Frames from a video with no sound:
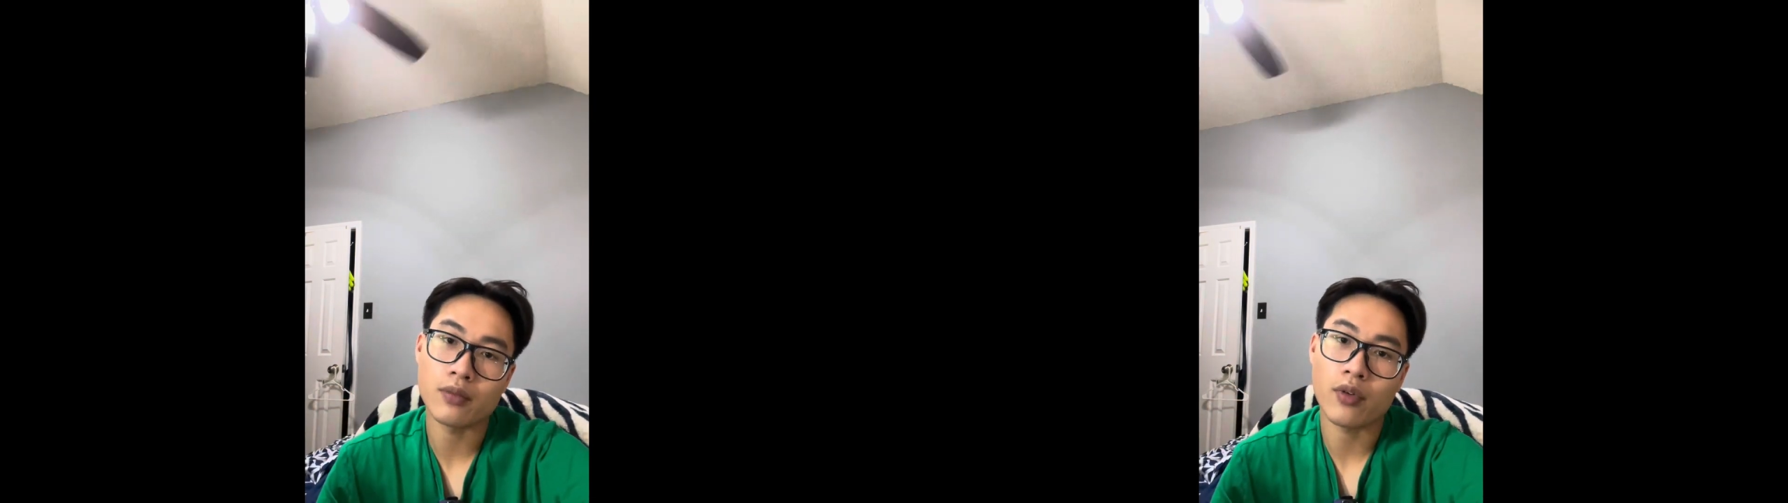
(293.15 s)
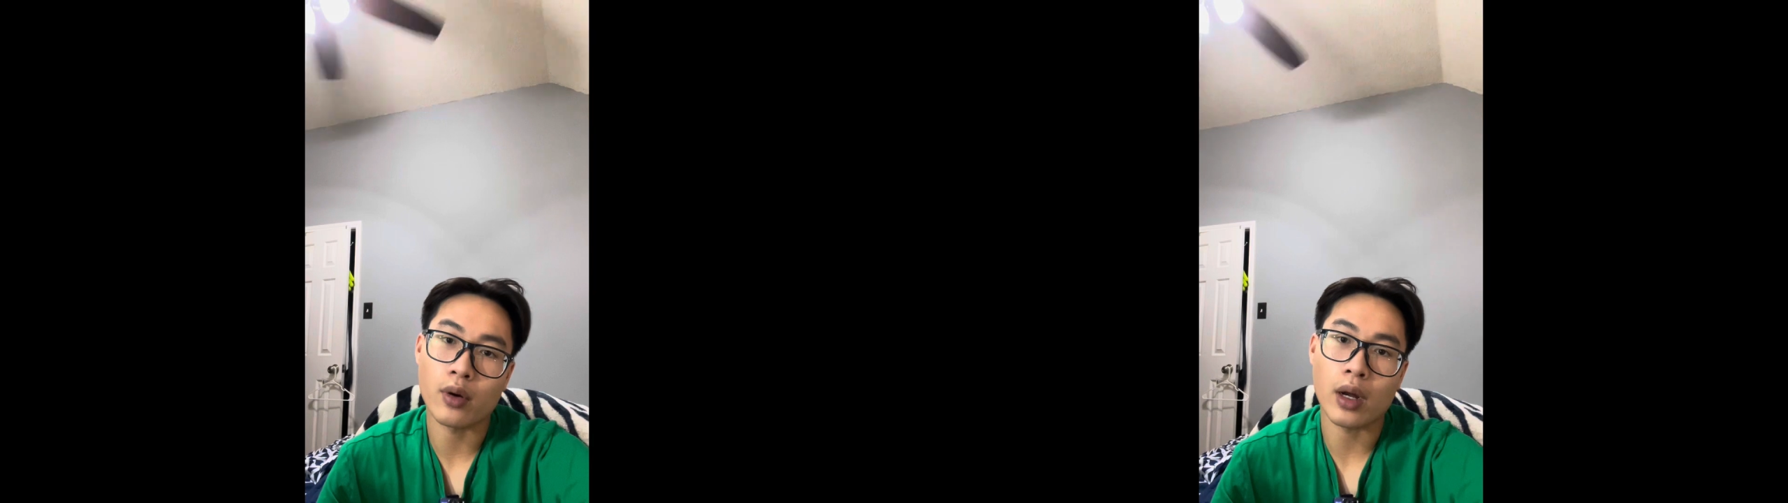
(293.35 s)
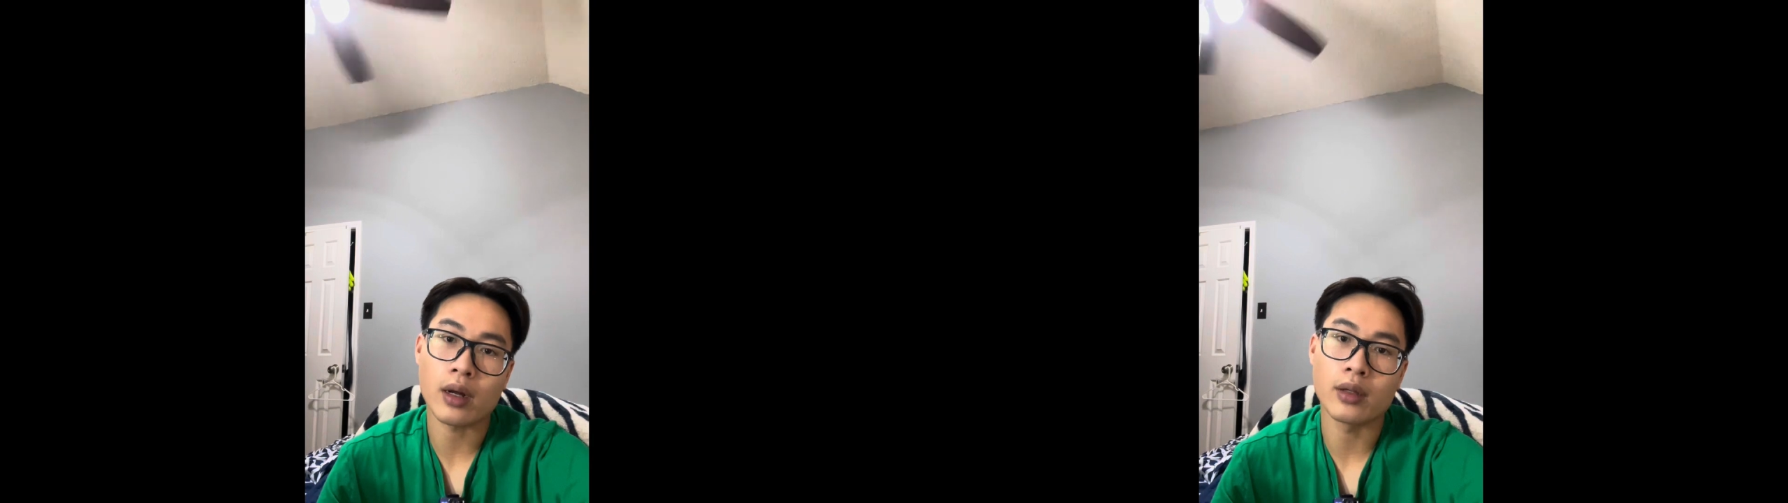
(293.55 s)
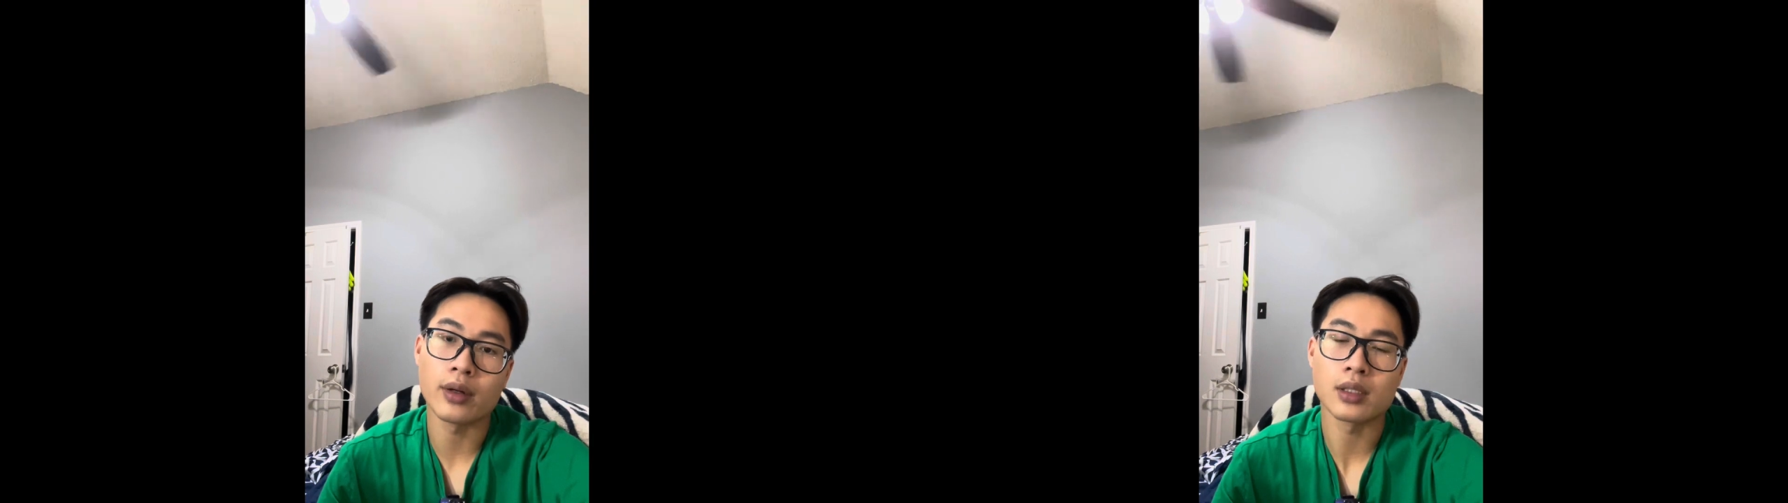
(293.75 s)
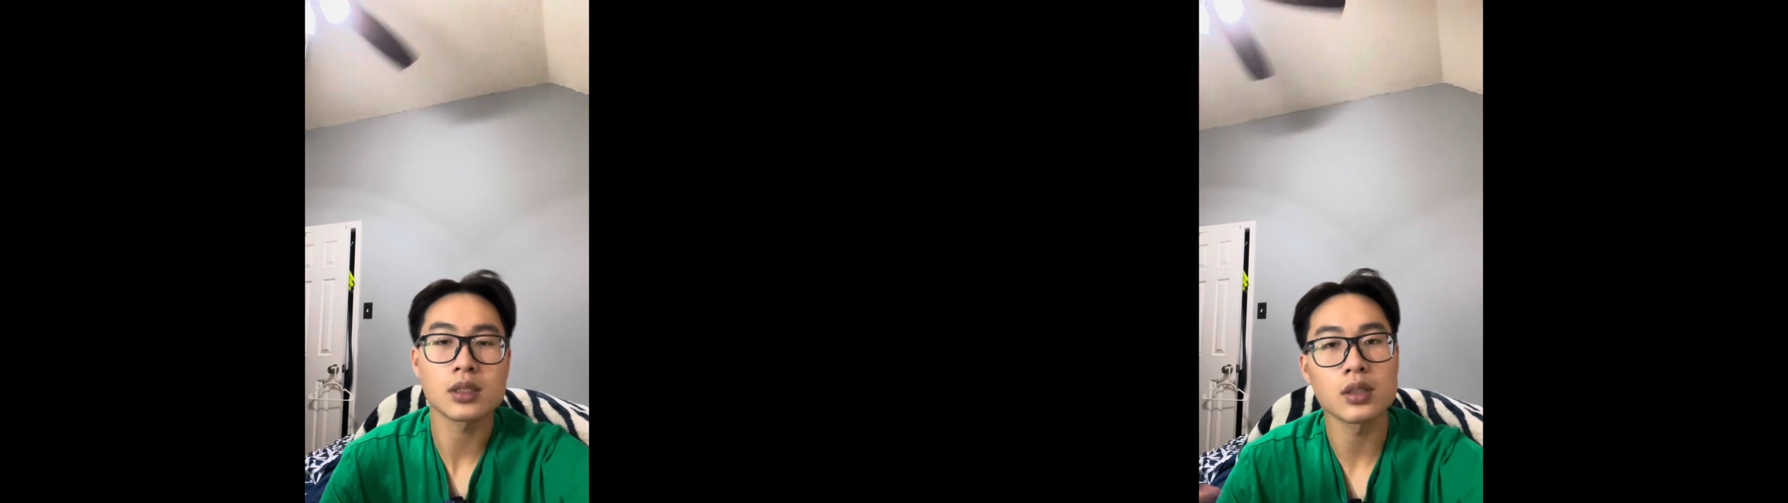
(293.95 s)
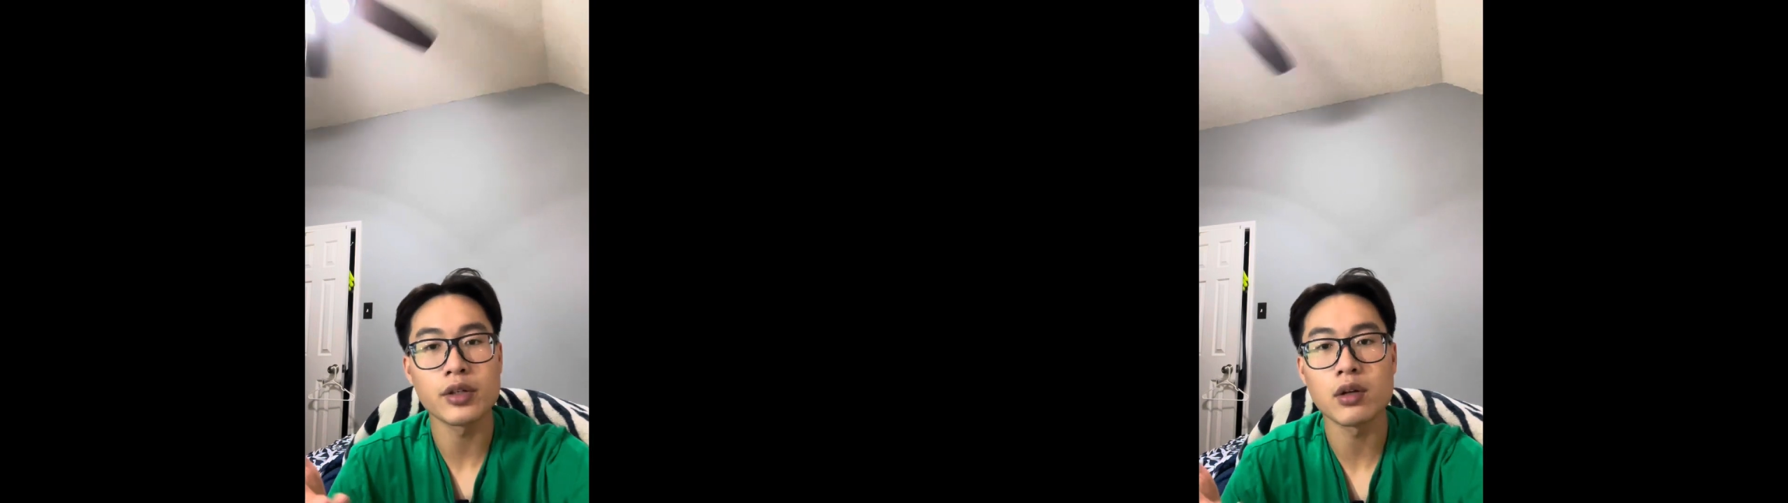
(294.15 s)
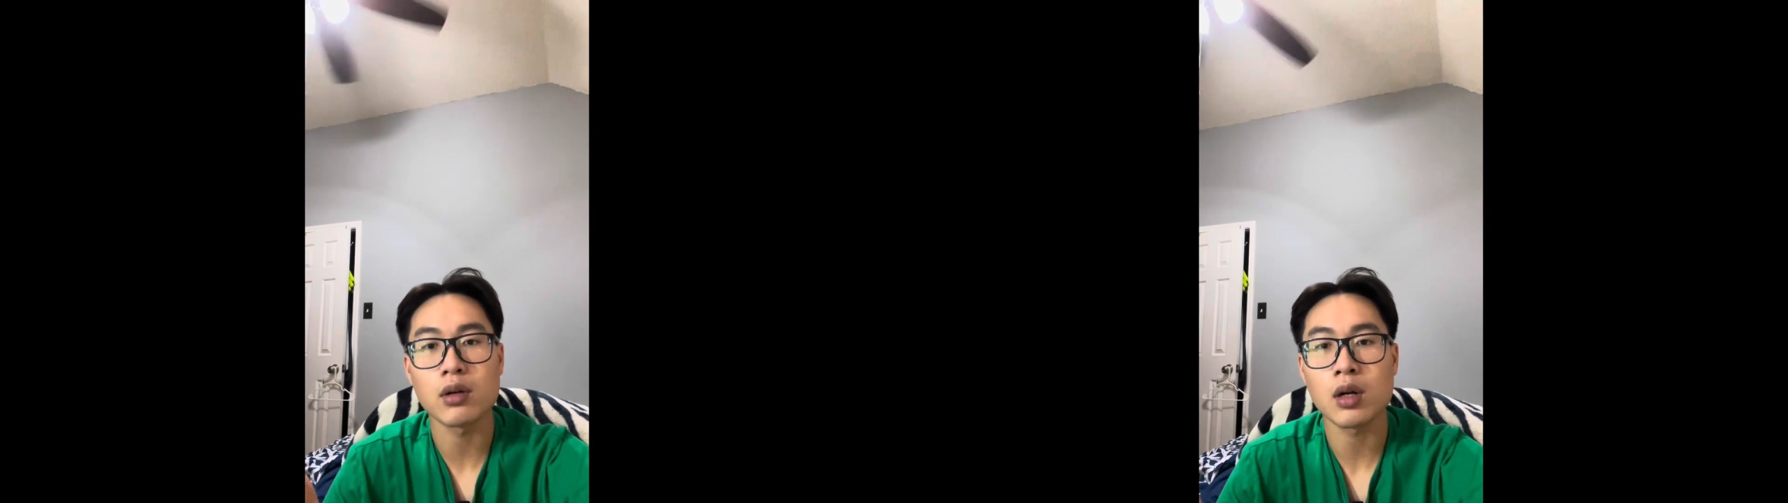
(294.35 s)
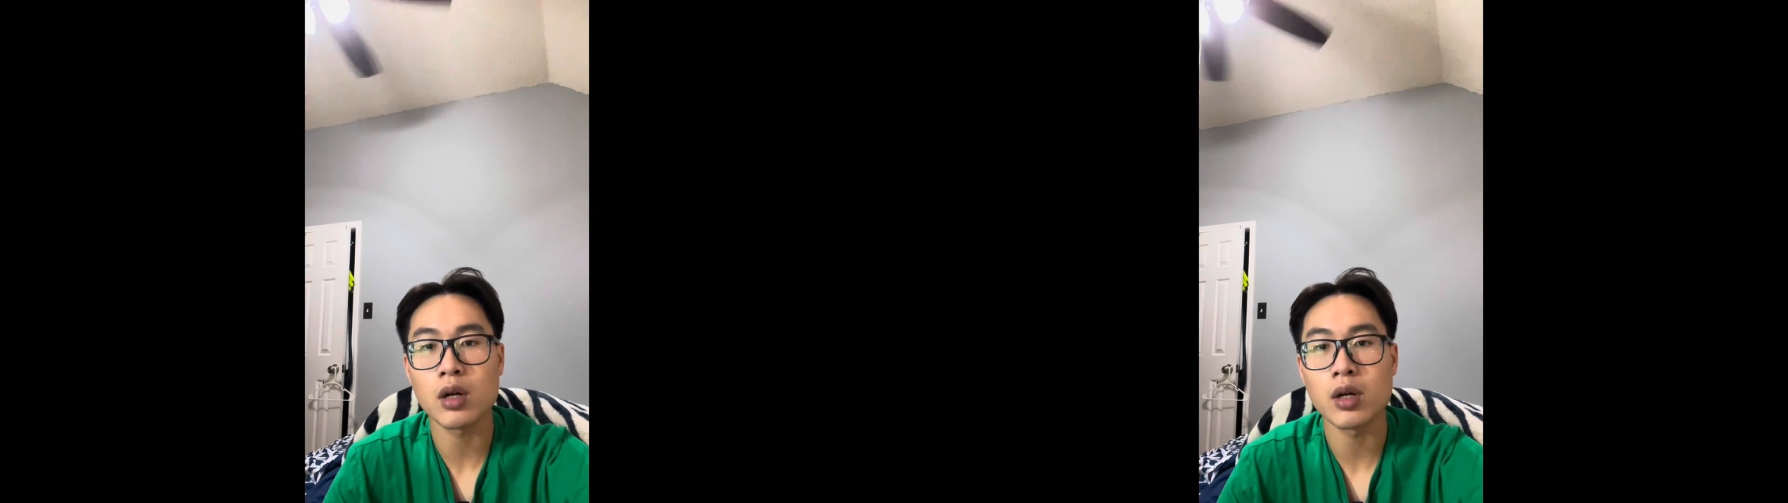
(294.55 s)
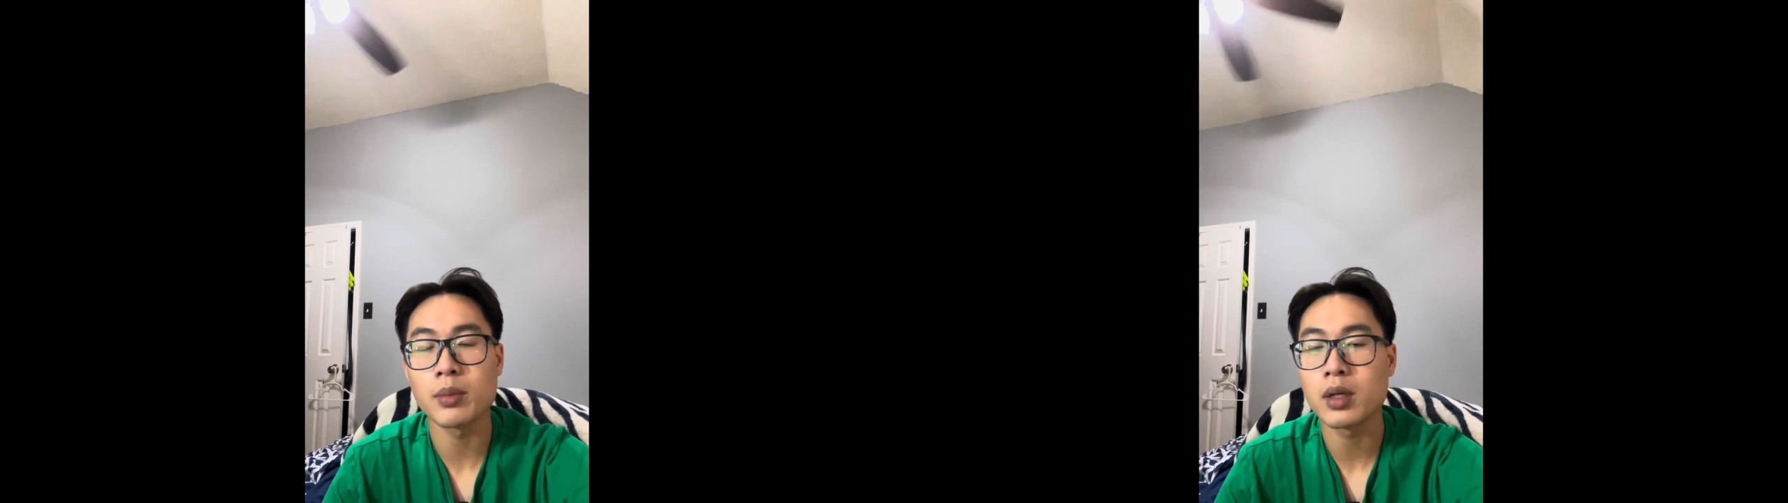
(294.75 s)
for ground clearance so you don't curb